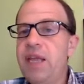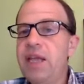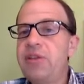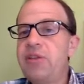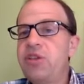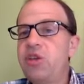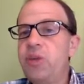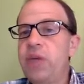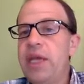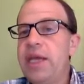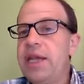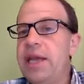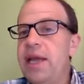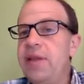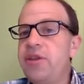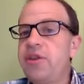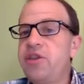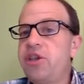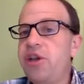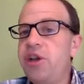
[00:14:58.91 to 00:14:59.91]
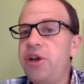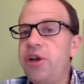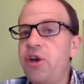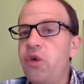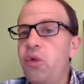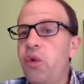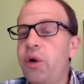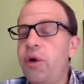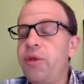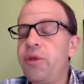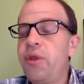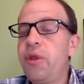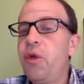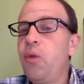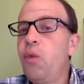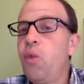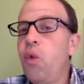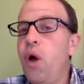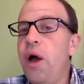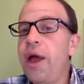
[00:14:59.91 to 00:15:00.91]
And so we can add the generic word,
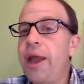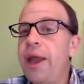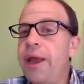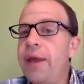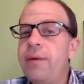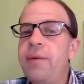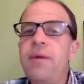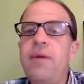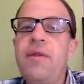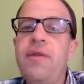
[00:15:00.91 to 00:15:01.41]
the one